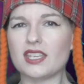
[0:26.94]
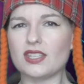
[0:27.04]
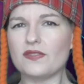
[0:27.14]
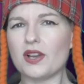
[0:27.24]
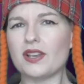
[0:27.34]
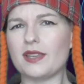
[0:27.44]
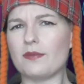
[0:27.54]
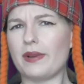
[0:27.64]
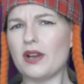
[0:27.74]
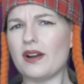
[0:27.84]
you've only
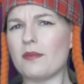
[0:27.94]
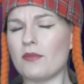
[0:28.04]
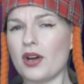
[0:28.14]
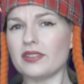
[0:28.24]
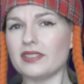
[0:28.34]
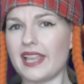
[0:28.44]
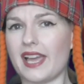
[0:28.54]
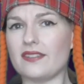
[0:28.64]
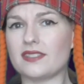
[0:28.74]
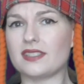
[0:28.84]
about a month
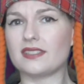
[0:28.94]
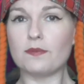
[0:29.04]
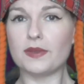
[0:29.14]
left